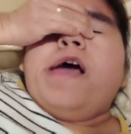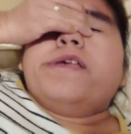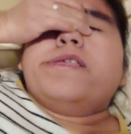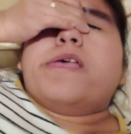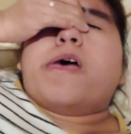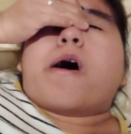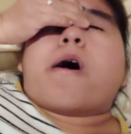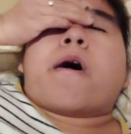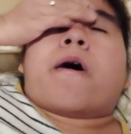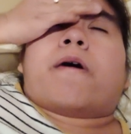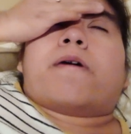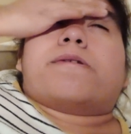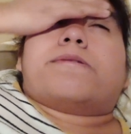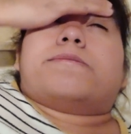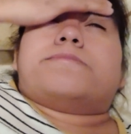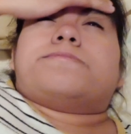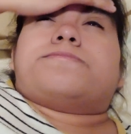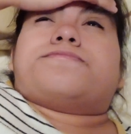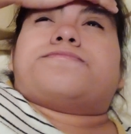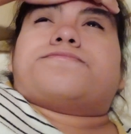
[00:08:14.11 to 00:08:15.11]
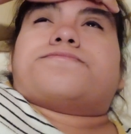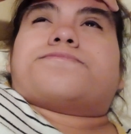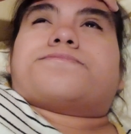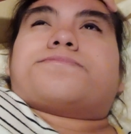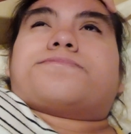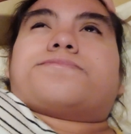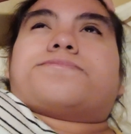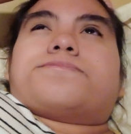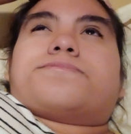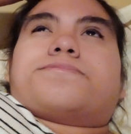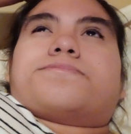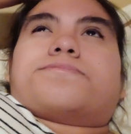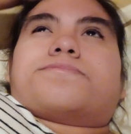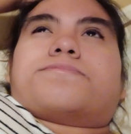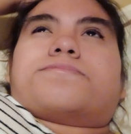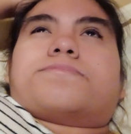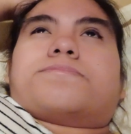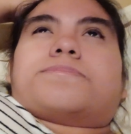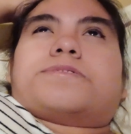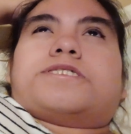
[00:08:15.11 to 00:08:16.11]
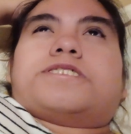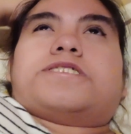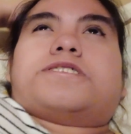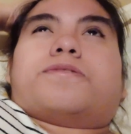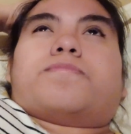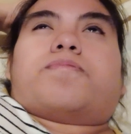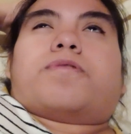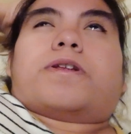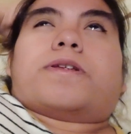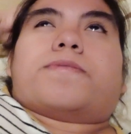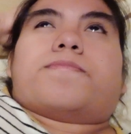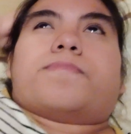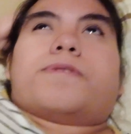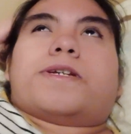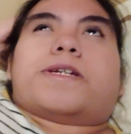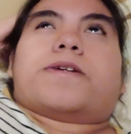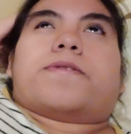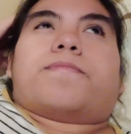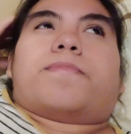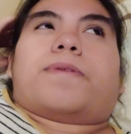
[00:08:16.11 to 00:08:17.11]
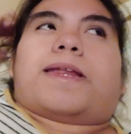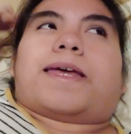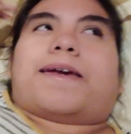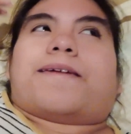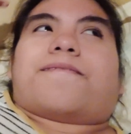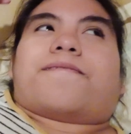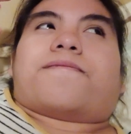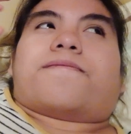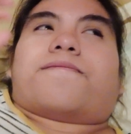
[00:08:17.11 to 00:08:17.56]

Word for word: So he should probably be here by like